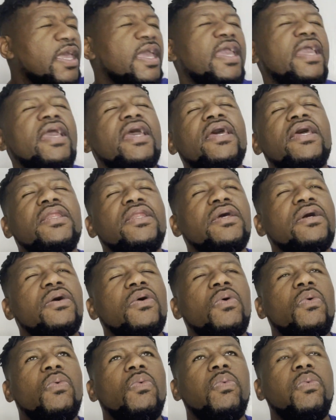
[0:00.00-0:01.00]
And
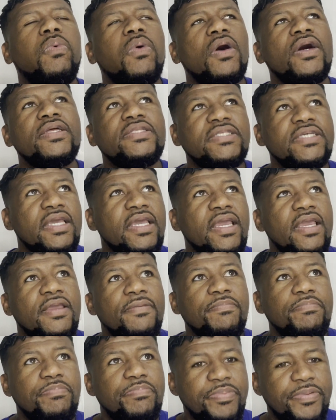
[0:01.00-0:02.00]
what
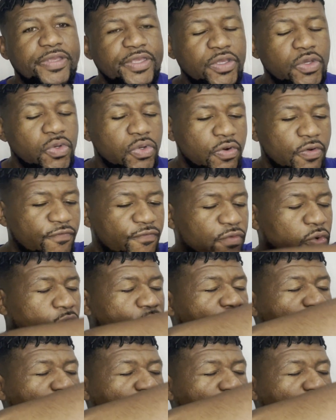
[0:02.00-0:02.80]
a beautiful